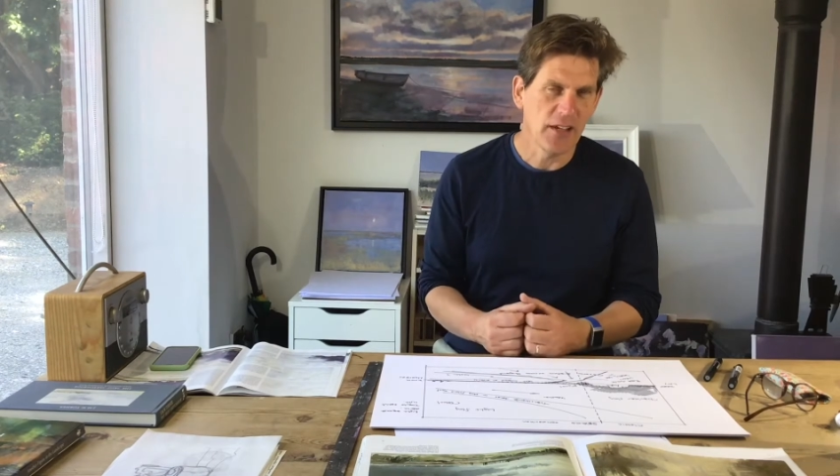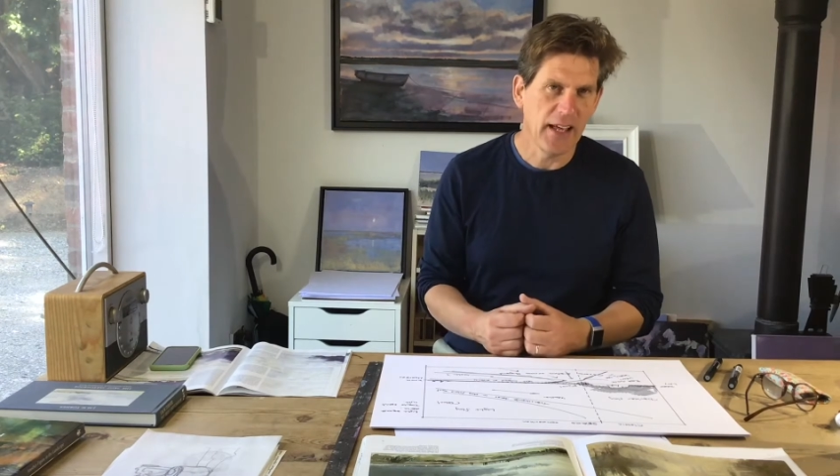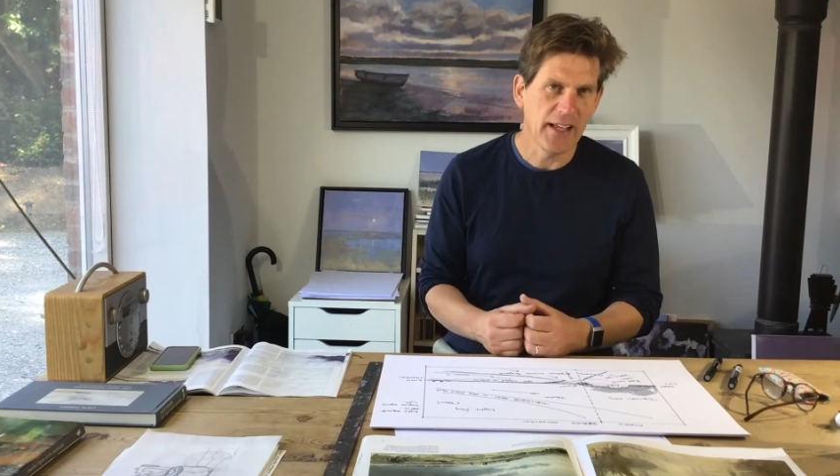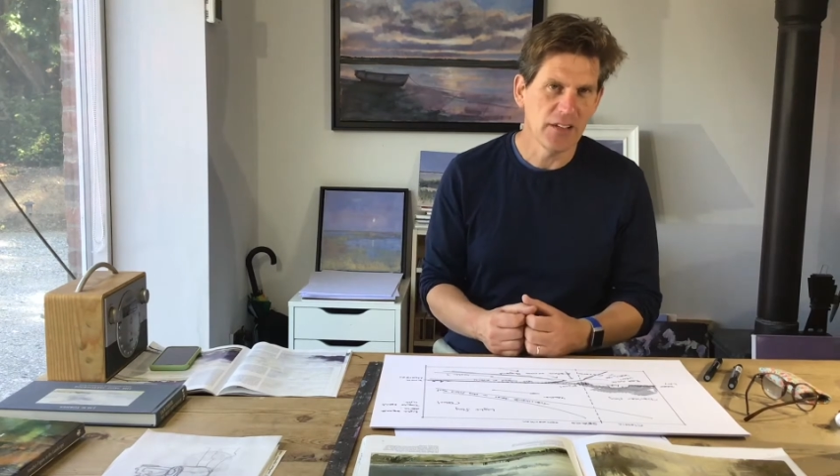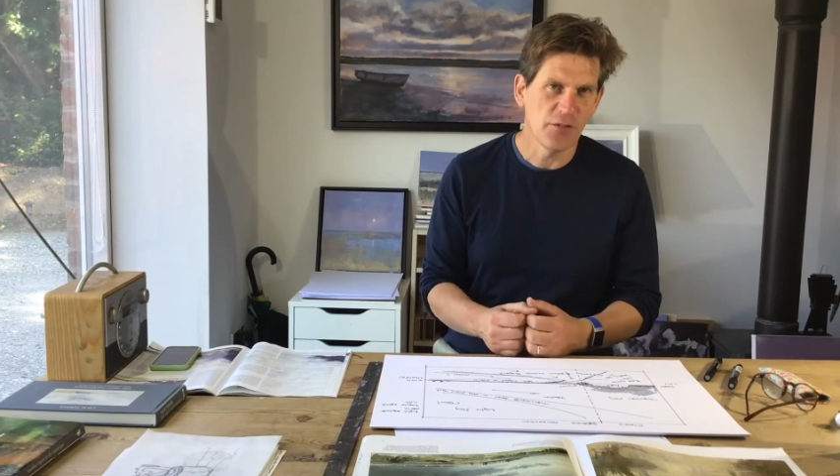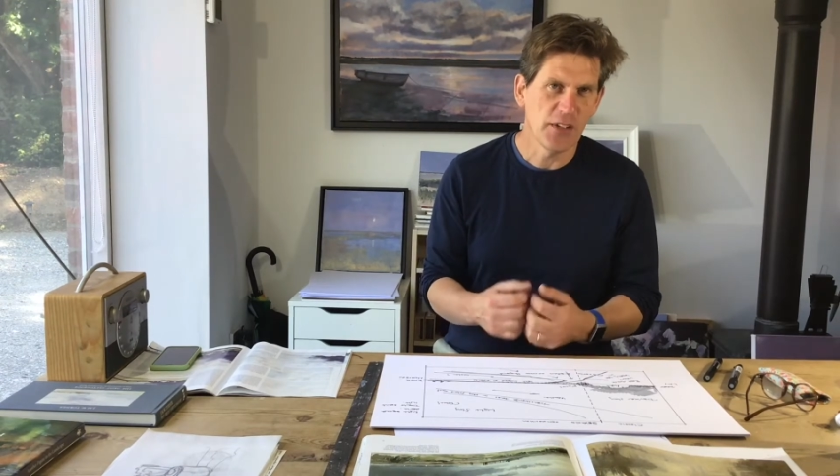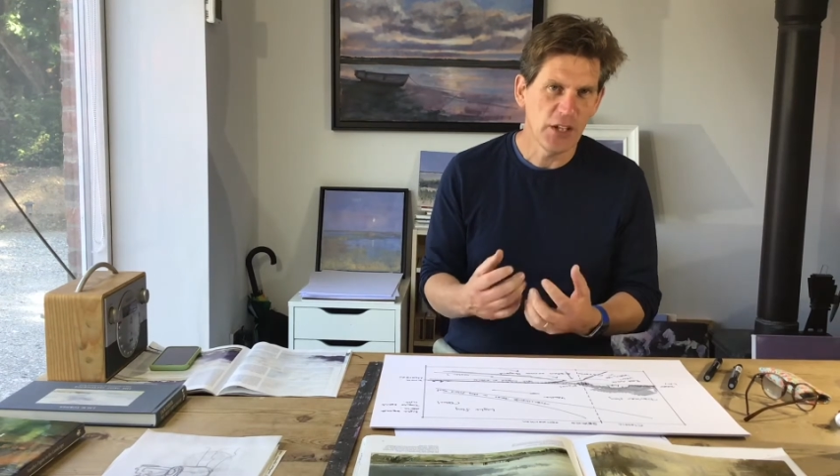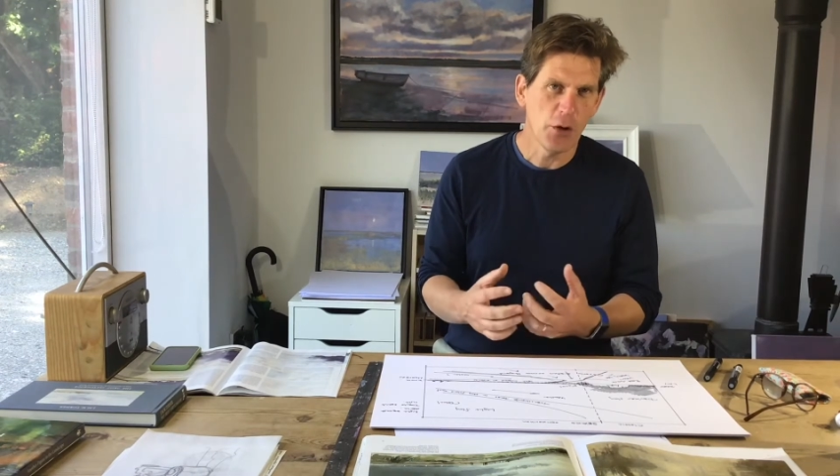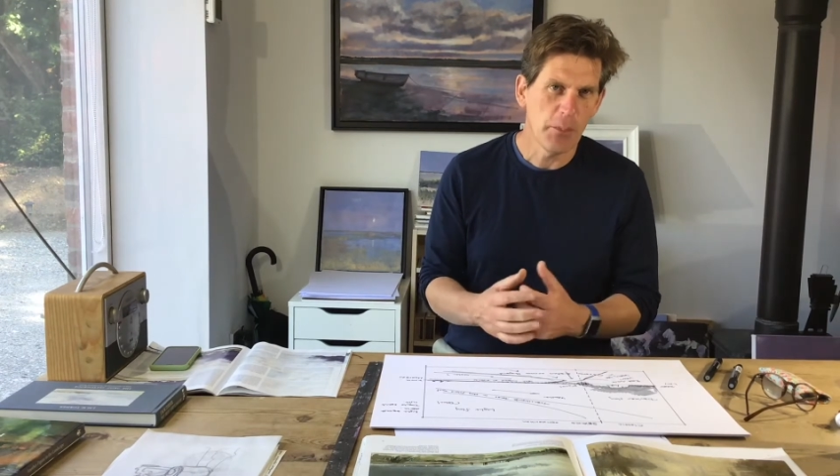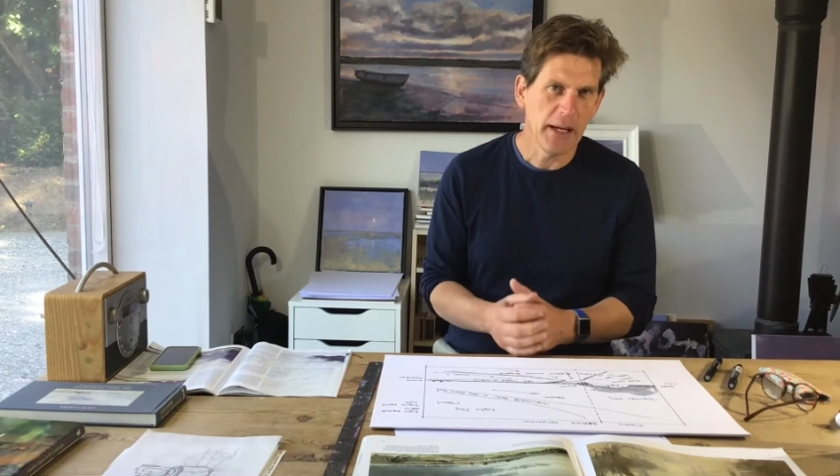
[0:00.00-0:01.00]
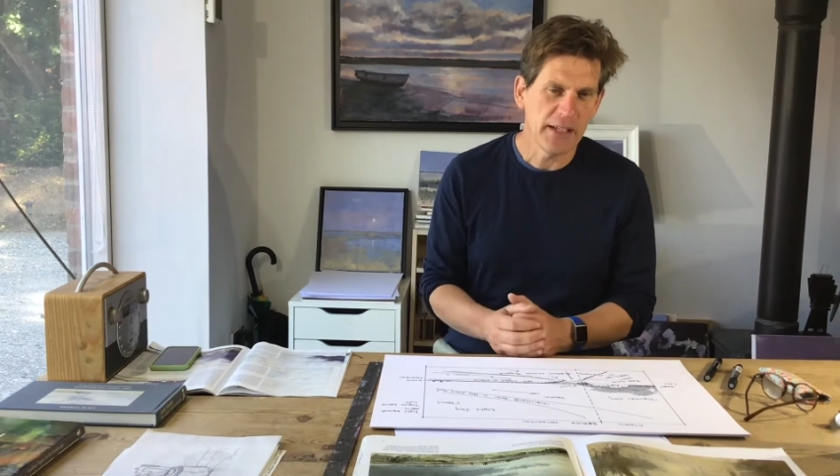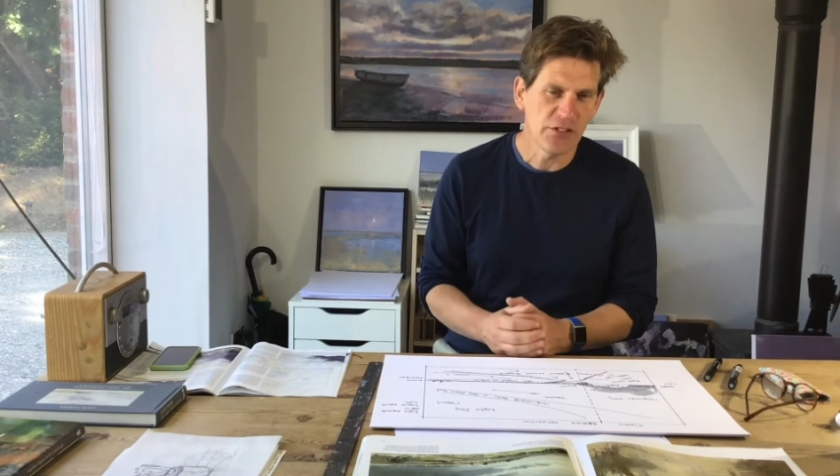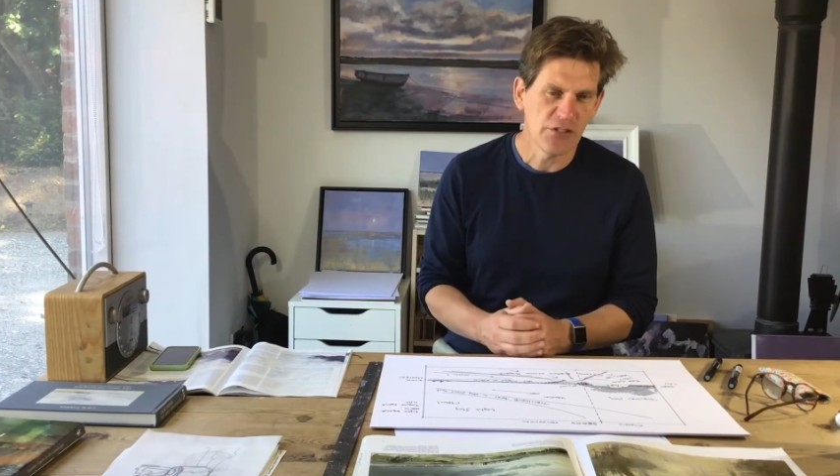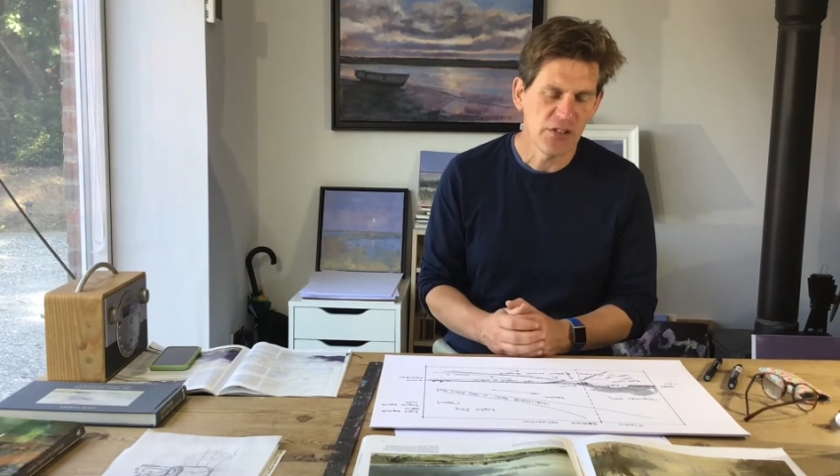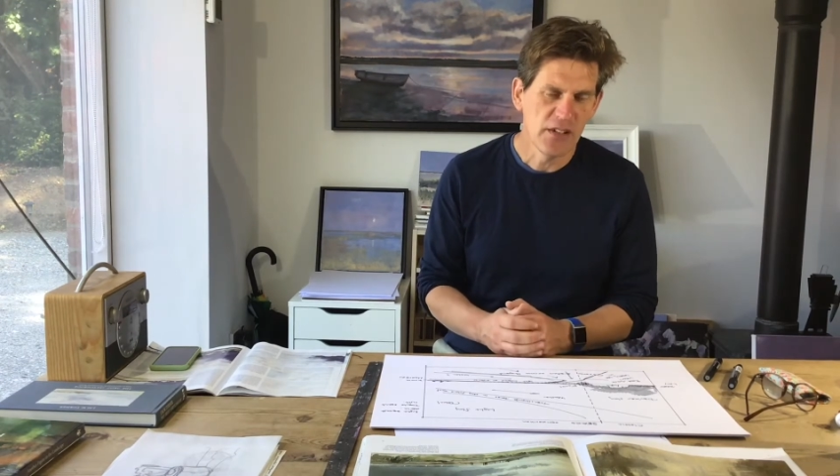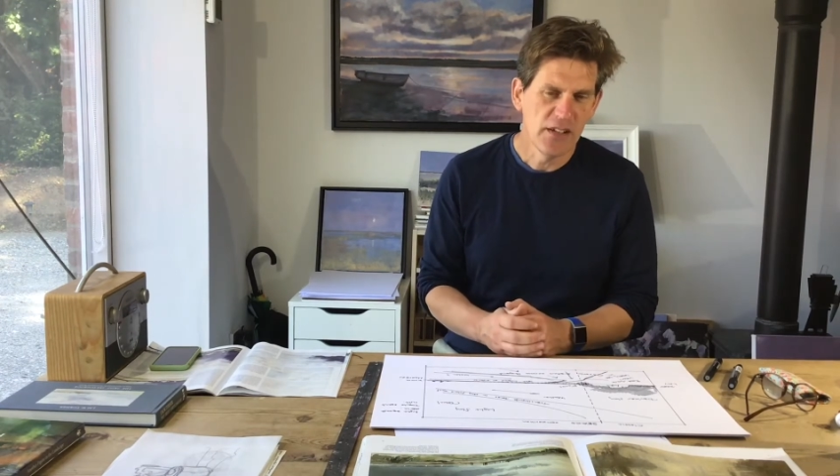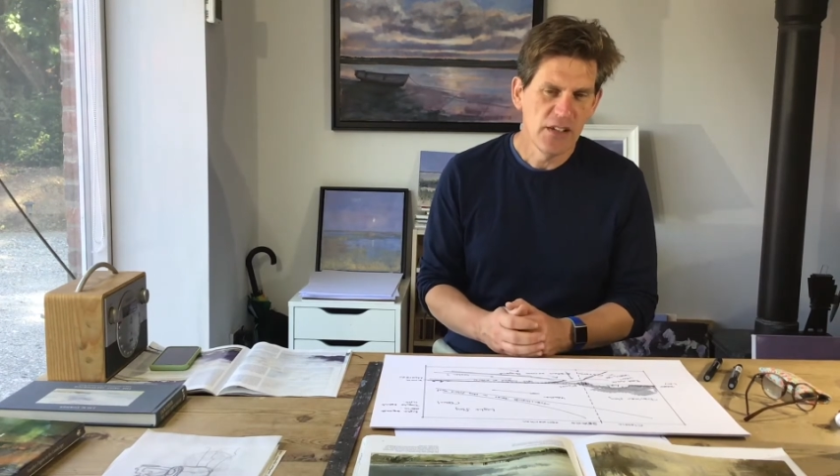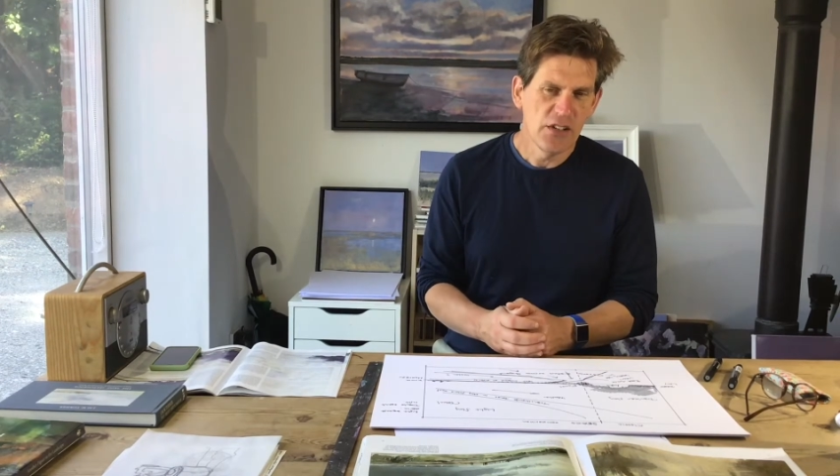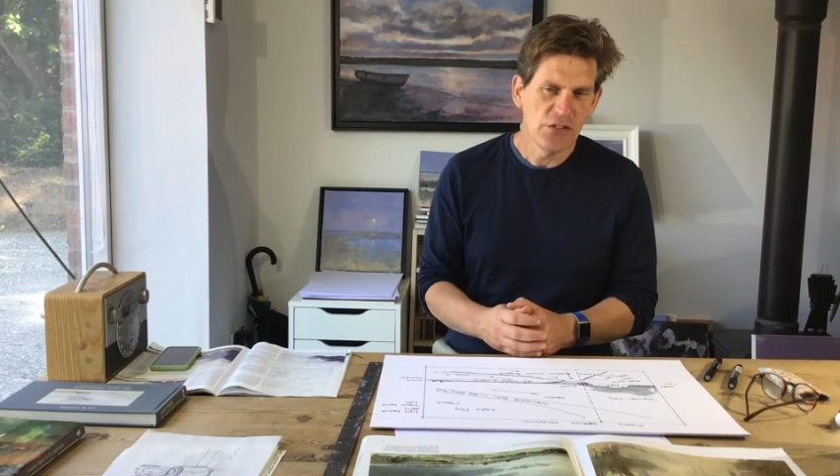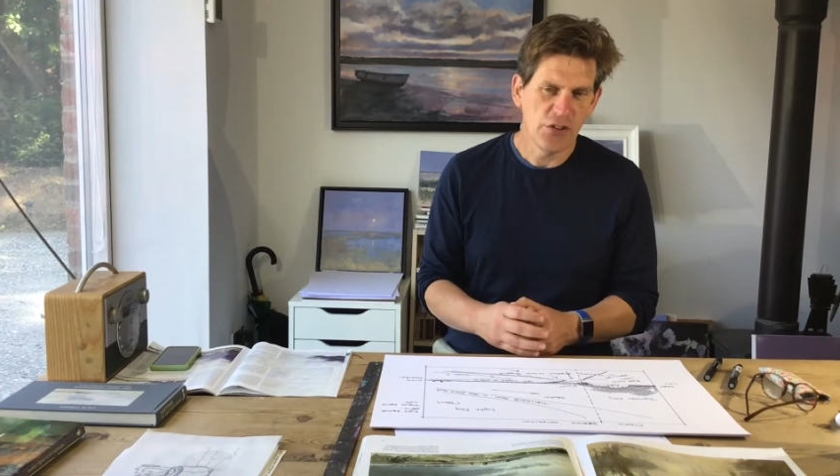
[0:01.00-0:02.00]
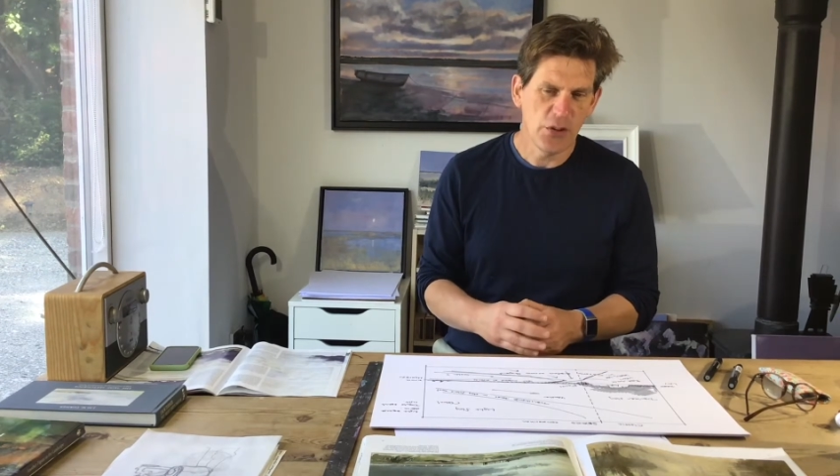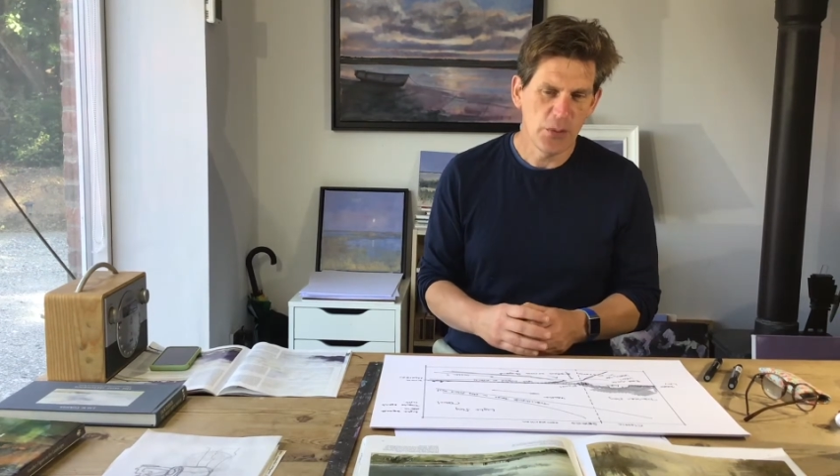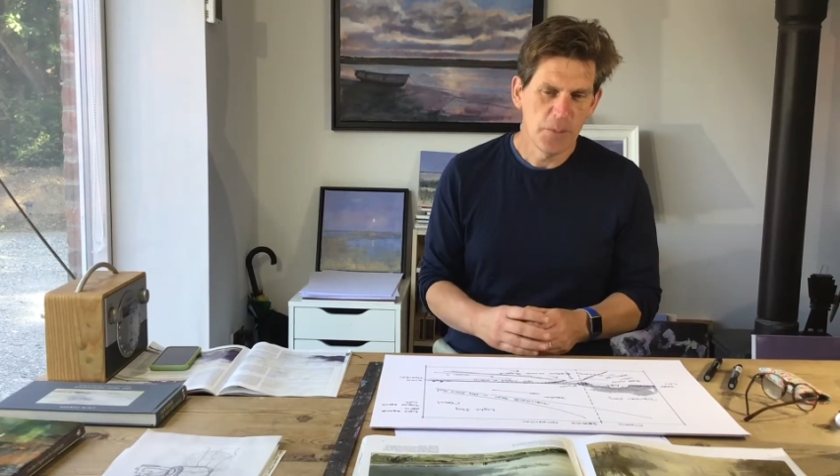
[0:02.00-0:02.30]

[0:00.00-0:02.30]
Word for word: and video based. So